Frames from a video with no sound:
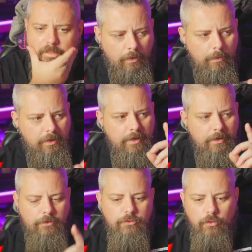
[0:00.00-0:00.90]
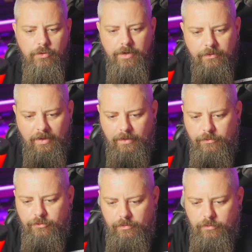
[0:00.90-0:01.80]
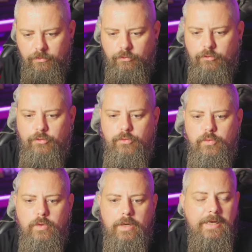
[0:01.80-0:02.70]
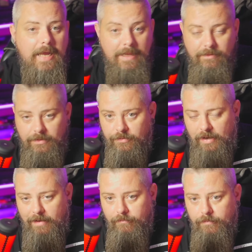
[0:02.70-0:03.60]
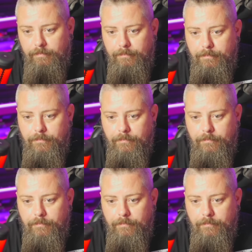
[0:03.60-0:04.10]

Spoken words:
So I would like to draw your attention to a Entity 7